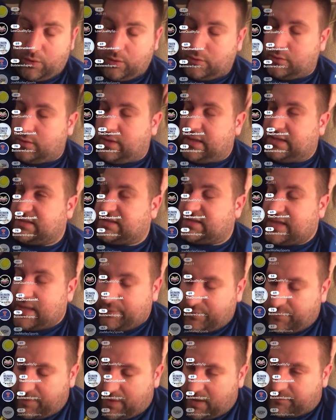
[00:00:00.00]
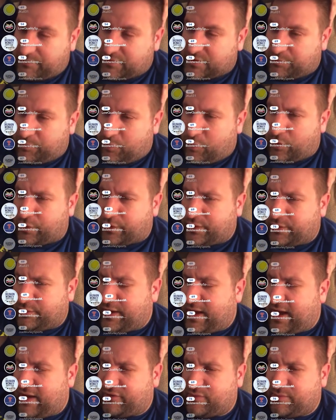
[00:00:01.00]
As a top-to-bottom sport, it would
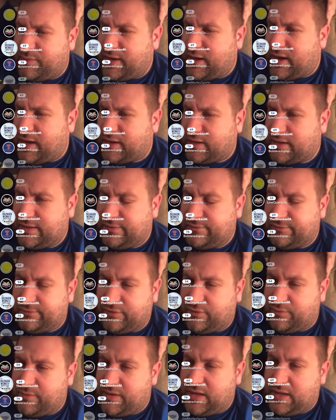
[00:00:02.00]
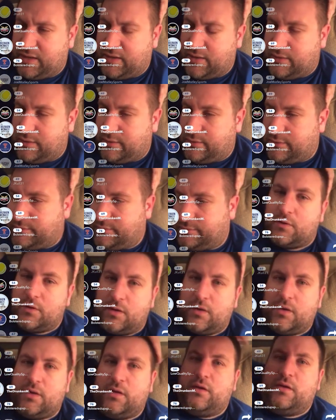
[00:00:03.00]
have to be hockey for me.
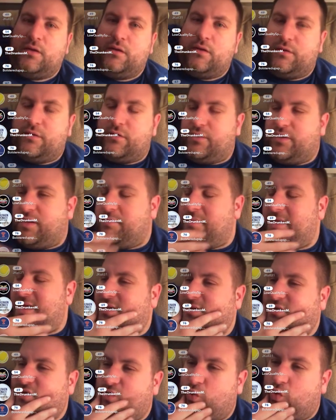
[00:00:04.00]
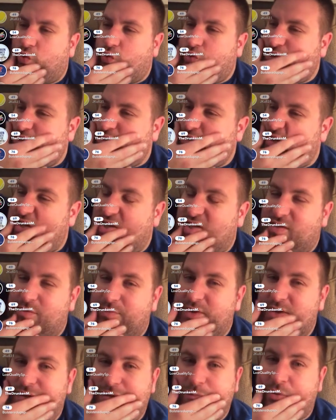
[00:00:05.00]
The amount of tools you need to
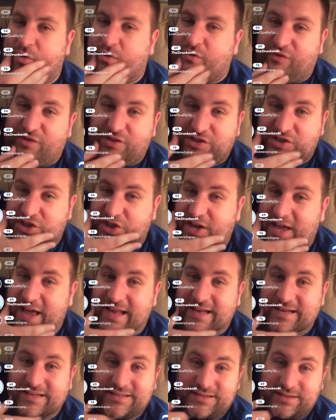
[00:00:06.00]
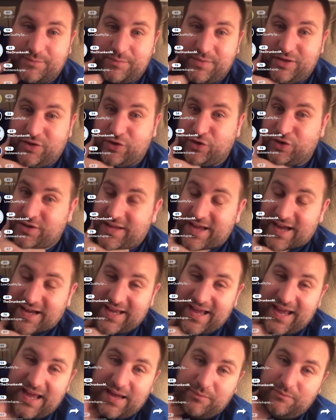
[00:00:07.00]
be proficient at to be good at that
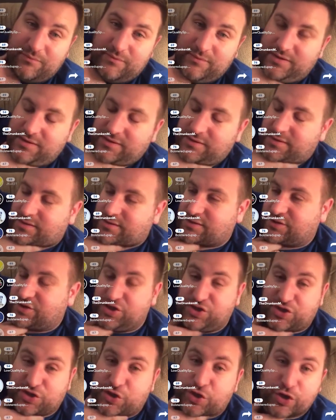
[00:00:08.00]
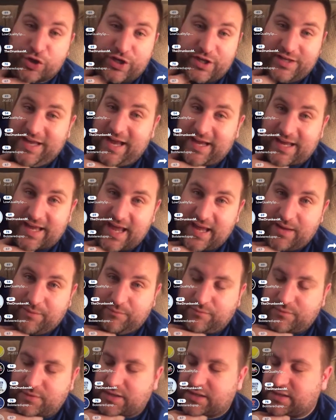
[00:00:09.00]
game, just good at that game,
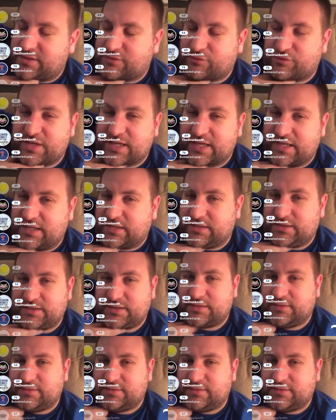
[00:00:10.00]
is ridiculous.